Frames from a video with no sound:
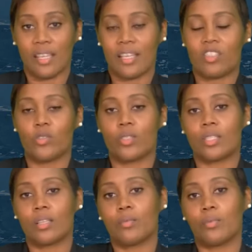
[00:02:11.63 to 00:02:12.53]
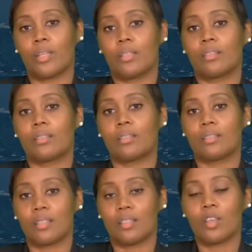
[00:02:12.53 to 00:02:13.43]
And as you celebrate the
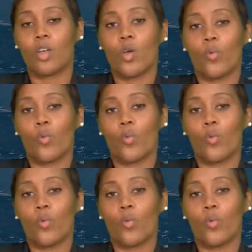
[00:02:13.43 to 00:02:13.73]
season,